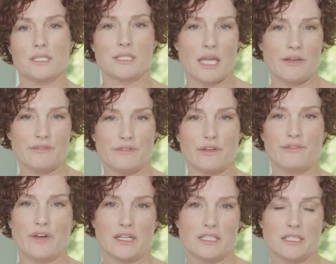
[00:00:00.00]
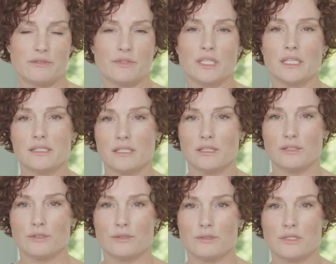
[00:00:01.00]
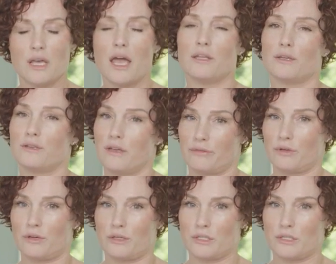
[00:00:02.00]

It's safe, effective, easy to use, and you can never hurt